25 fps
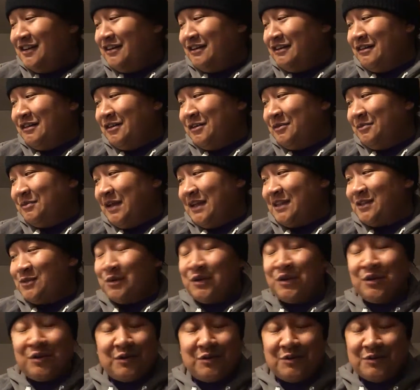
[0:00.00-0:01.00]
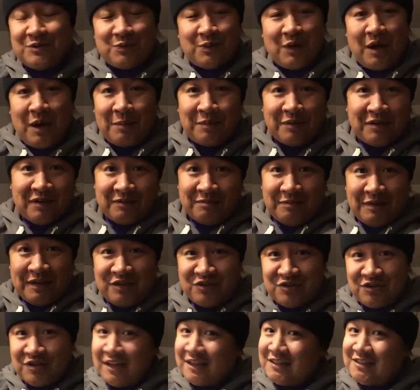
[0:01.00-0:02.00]
That's one of those where I'm gonna make
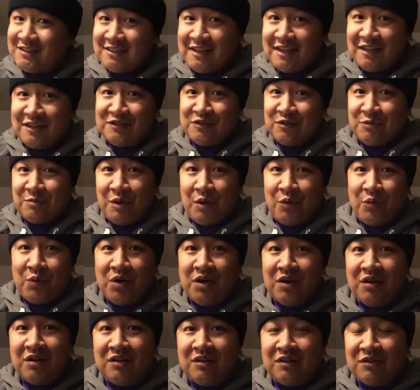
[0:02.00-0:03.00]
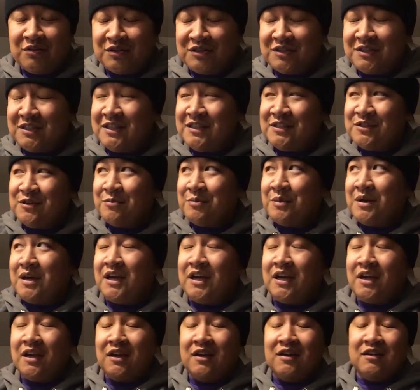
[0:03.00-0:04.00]
sure that stays on my wall or stays on my
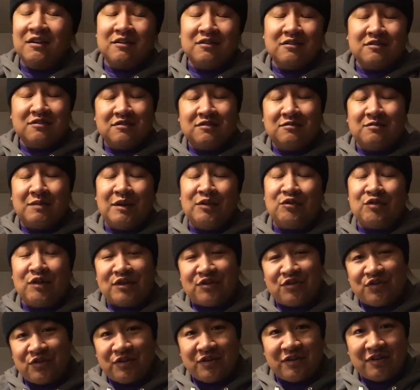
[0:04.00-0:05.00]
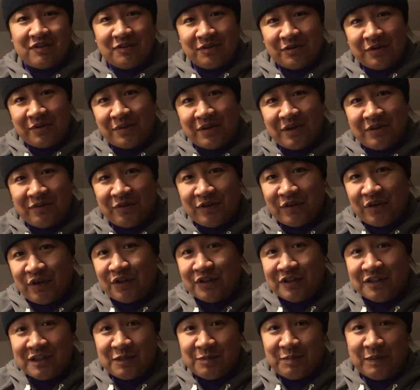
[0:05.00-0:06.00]
my dresser or whatever
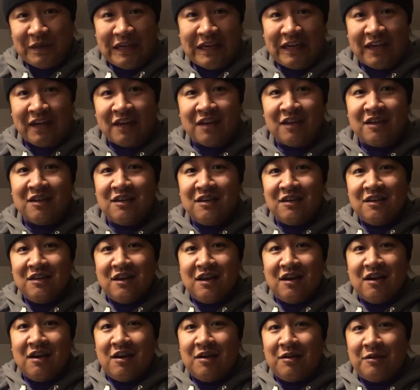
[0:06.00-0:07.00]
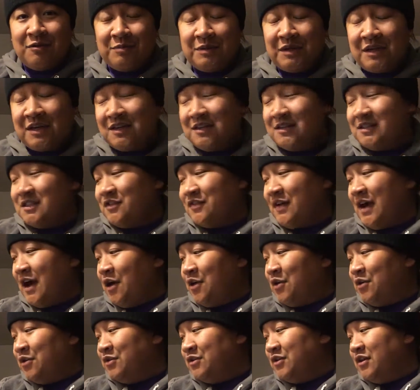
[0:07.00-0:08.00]
on display because of
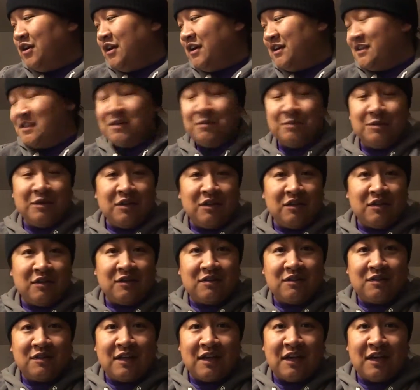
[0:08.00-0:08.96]
how awesome it looked.